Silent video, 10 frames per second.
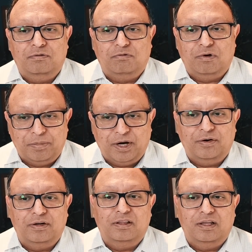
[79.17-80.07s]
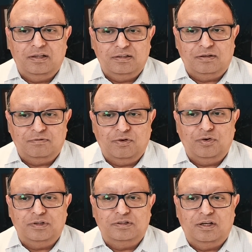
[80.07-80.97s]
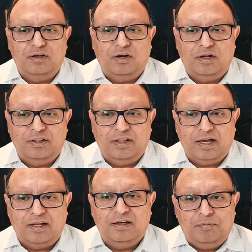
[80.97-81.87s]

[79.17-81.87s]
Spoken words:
repairing things and focusing on that.